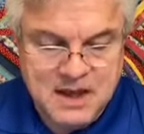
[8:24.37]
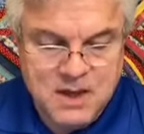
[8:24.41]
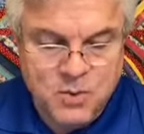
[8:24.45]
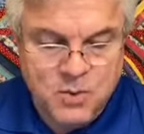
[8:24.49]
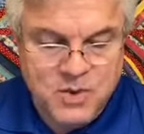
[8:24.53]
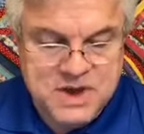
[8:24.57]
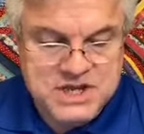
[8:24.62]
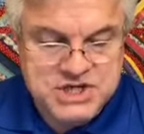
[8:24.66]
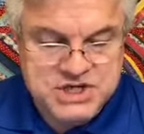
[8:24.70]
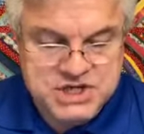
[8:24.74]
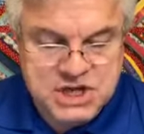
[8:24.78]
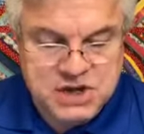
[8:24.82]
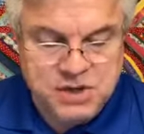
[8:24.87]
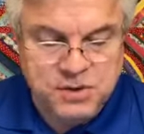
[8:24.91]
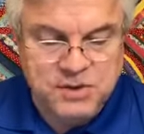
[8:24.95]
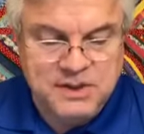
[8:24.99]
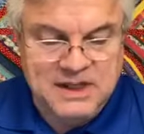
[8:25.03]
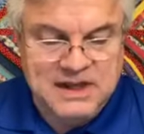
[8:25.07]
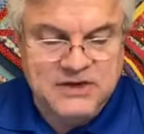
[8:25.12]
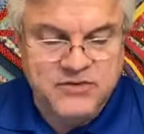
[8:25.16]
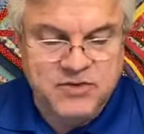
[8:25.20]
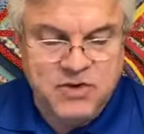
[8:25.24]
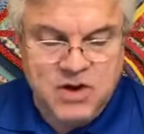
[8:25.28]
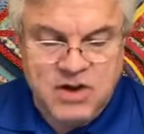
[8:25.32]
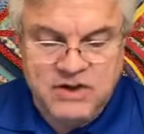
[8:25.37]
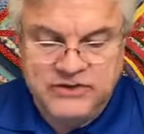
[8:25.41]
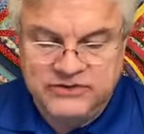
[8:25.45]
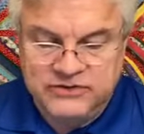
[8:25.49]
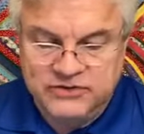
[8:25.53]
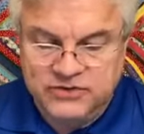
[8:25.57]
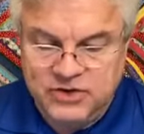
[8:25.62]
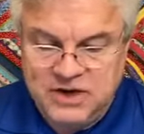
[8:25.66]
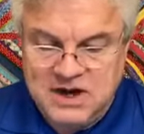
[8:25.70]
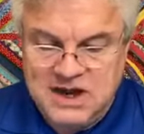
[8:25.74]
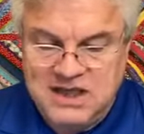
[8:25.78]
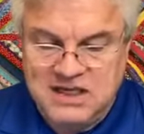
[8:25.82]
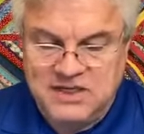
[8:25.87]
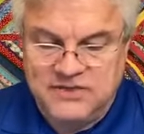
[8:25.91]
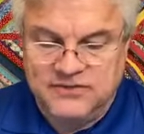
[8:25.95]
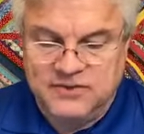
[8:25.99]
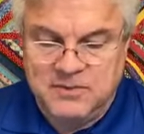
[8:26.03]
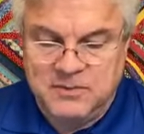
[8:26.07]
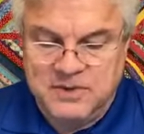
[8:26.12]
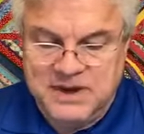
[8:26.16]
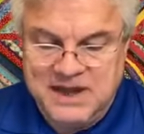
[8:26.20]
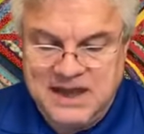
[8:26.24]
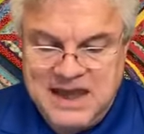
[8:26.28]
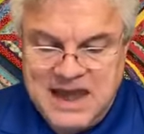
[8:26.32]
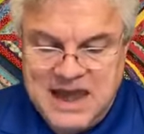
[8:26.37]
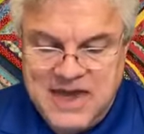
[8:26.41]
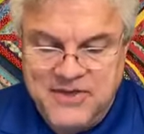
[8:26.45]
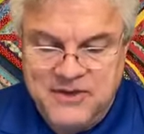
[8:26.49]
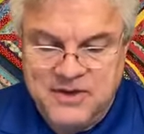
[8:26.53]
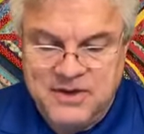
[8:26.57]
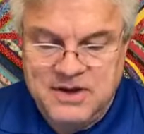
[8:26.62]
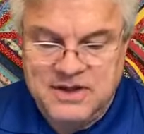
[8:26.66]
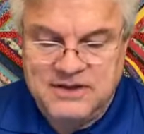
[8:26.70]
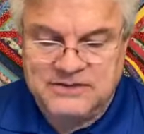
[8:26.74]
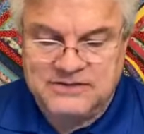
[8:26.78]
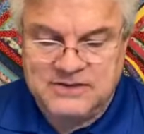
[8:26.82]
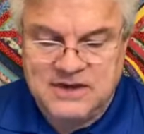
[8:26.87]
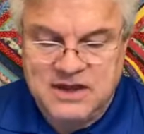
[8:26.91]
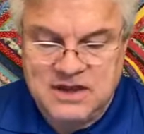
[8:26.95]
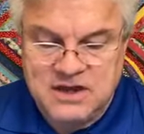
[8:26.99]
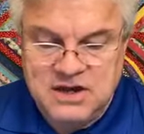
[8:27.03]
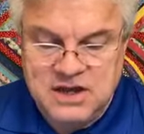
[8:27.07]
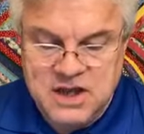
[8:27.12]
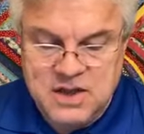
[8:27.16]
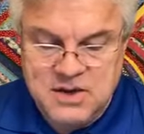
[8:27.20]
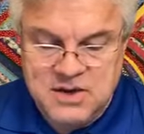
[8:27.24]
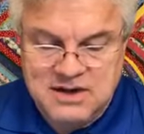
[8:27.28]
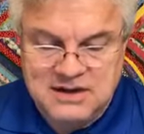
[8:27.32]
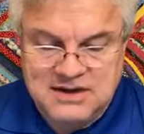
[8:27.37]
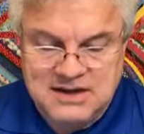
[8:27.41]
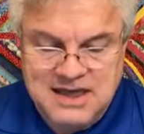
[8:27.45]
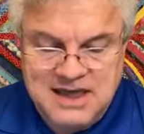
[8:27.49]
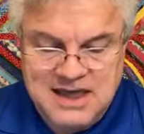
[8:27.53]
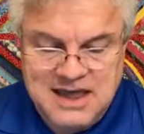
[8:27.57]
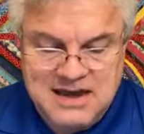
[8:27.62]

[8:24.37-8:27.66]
We generally draw strength from togetherness and unity,